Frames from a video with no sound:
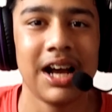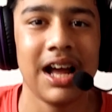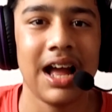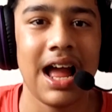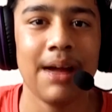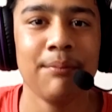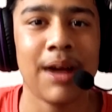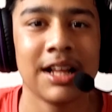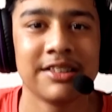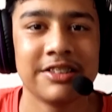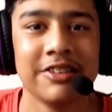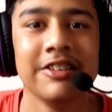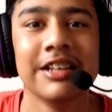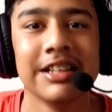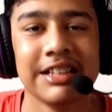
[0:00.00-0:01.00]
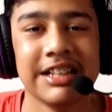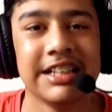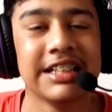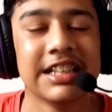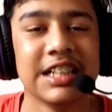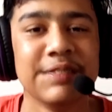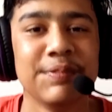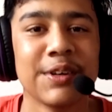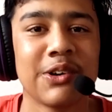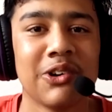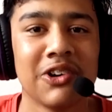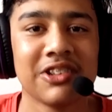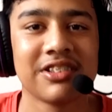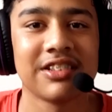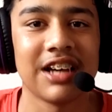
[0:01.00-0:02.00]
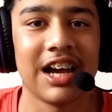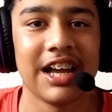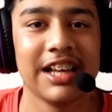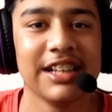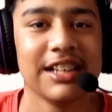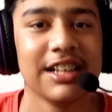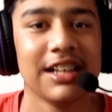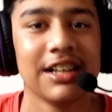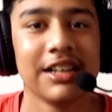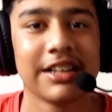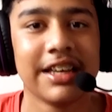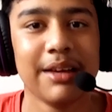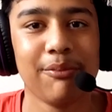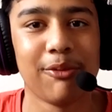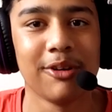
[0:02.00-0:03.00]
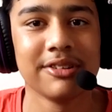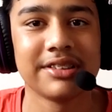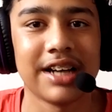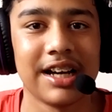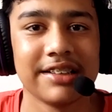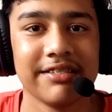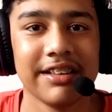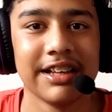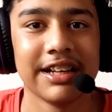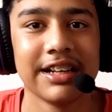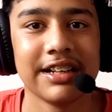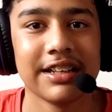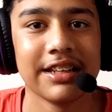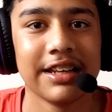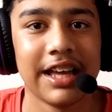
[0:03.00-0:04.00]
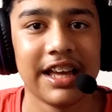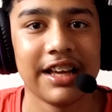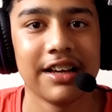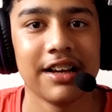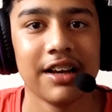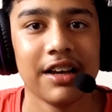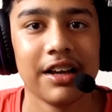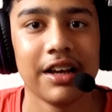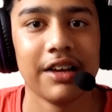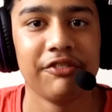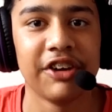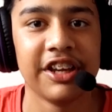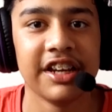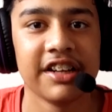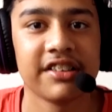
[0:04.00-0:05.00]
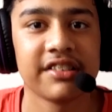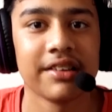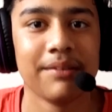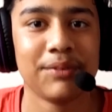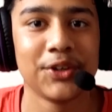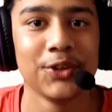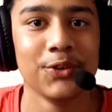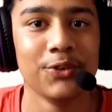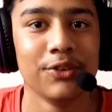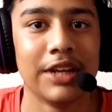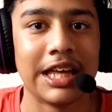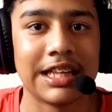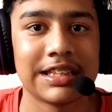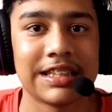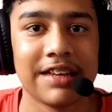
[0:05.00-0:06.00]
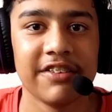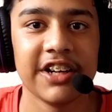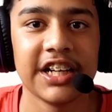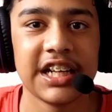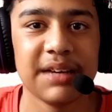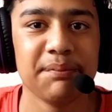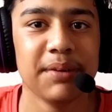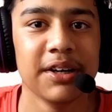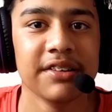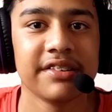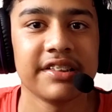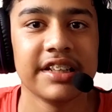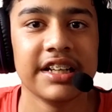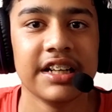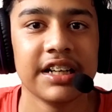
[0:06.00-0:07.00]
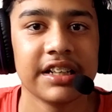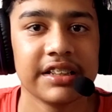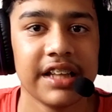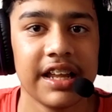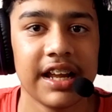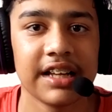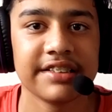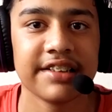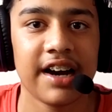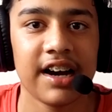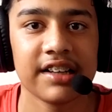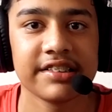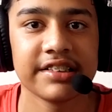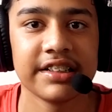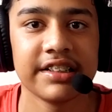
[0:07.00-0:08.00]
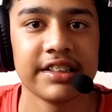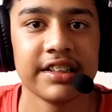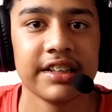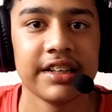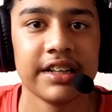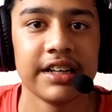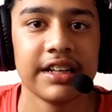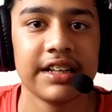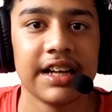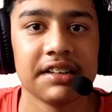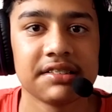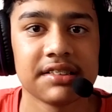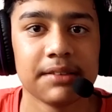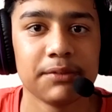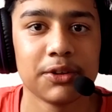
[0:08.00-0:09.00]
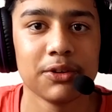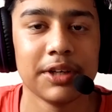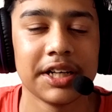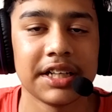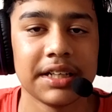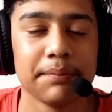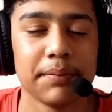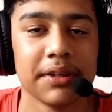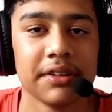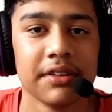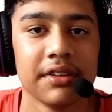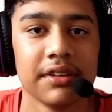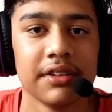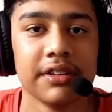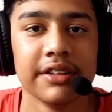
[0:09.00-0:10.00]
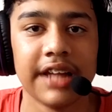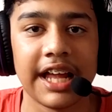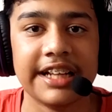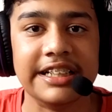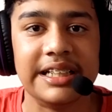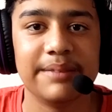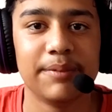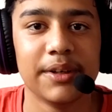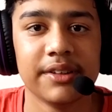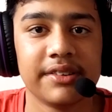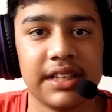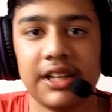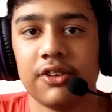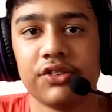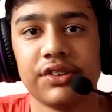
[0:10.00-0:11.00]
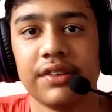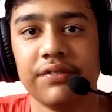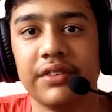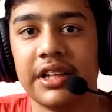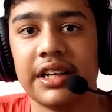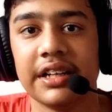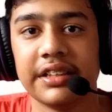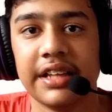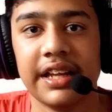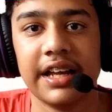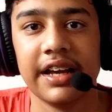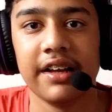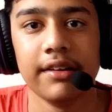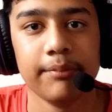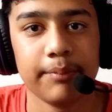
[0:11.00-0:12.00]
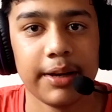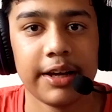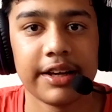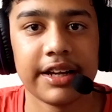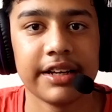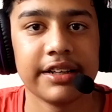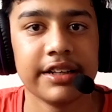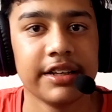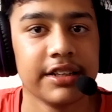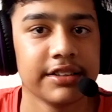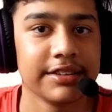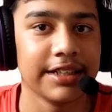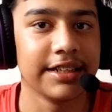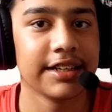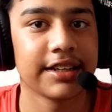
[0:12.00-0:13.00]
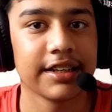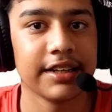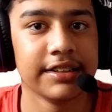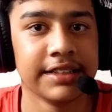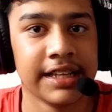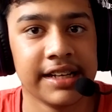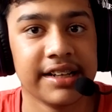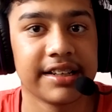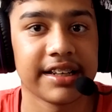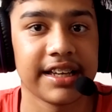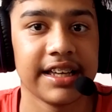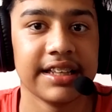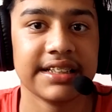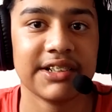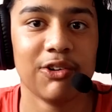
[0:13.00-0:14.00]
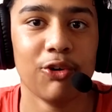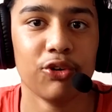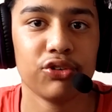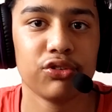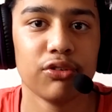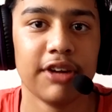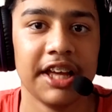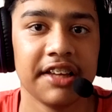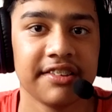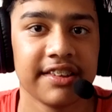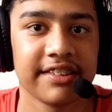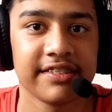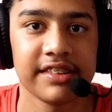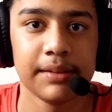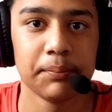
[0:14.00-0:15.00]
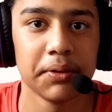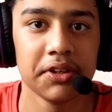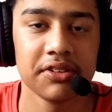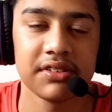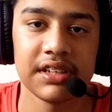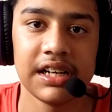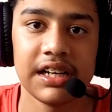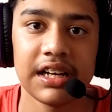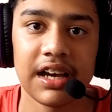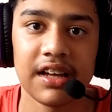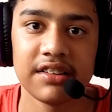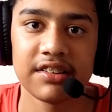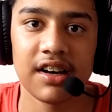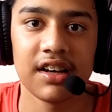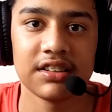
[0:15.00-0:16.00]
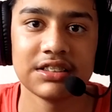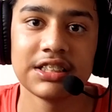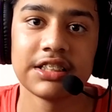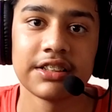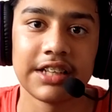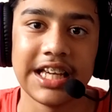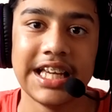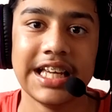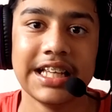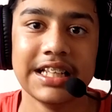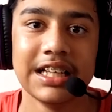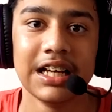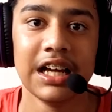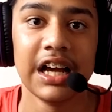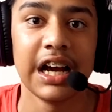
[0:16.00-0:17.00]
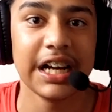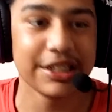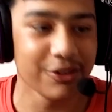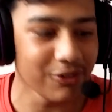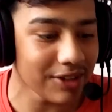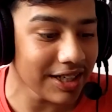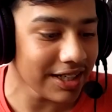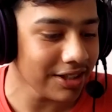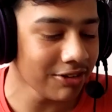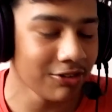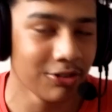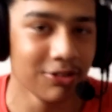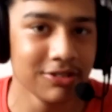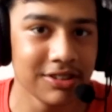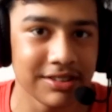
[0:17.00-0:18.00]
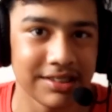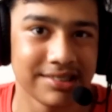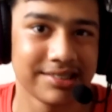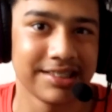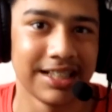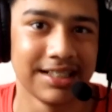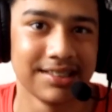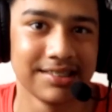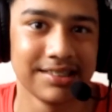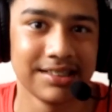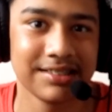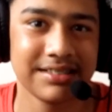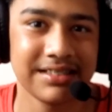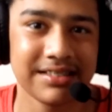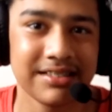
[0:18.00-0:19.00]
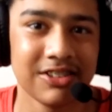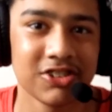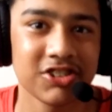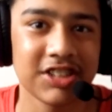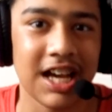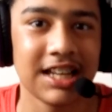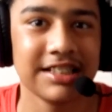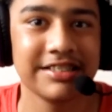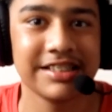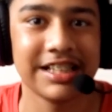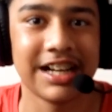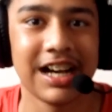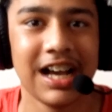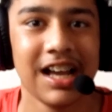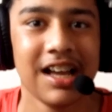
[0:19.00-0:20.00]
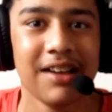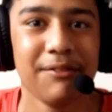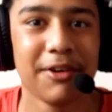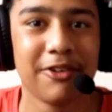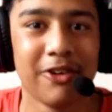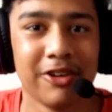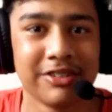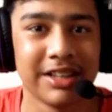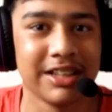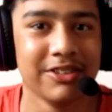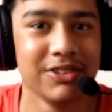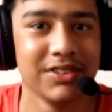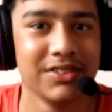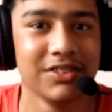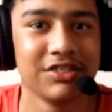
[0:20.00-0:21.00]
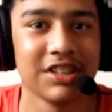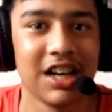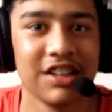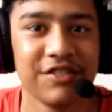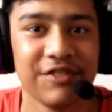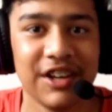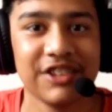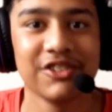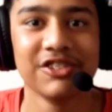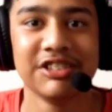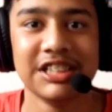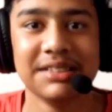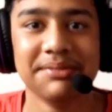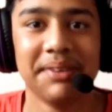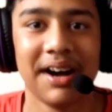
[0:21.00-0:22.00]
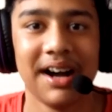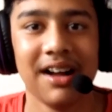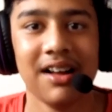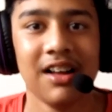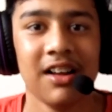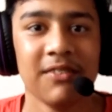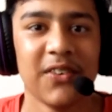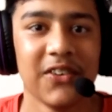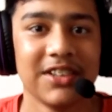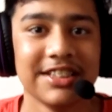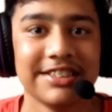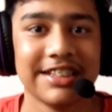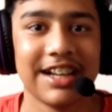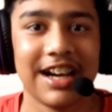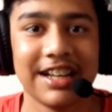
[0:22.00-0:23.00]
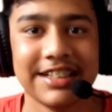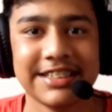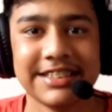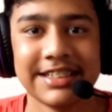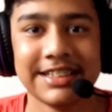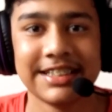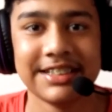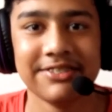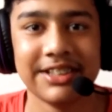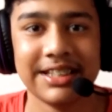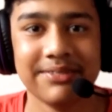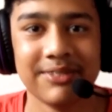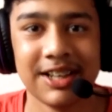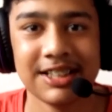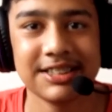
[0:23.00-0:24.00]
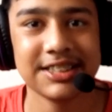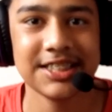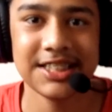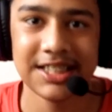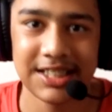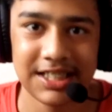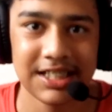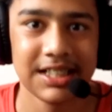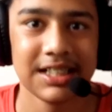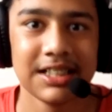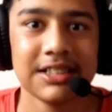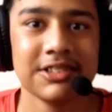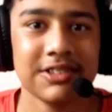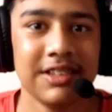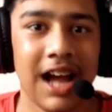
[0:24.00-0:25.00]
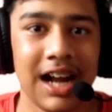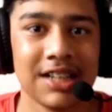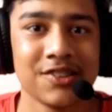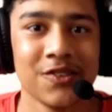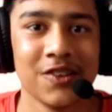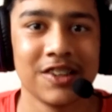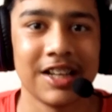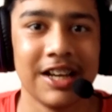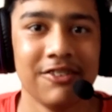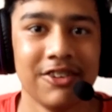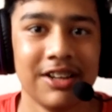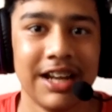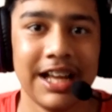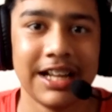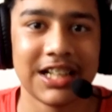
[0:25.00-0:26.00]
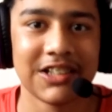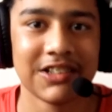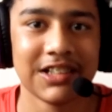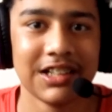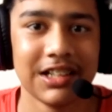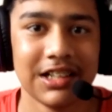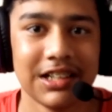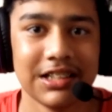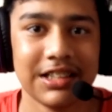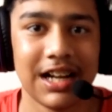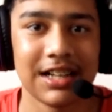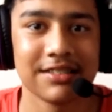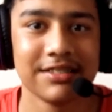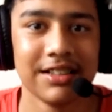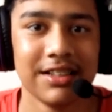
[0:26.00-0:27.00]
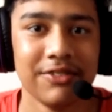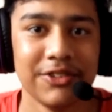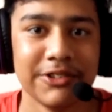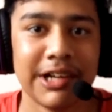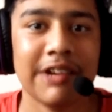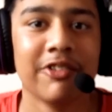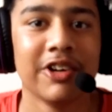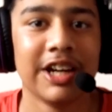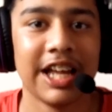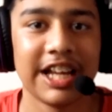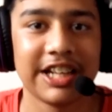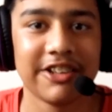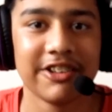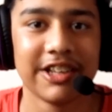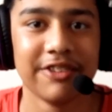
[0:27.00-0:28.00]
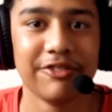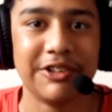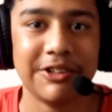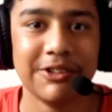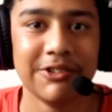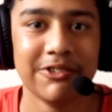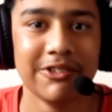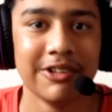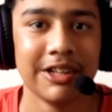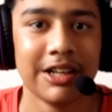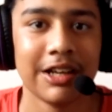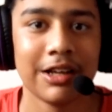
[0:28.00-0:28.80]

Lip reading: I'm actually an idiot, because I keep on charging it like when it's up to like 70%, then I charge it. It gets up to 90% or something, then I unplug it. Then it again goes to like 60%. I charge it again. I don't need to do such things. It's just nostalgia, because I used to charge my Toshiba Portage R830 very much. So that's what I would like to that's the review I would like to give to you.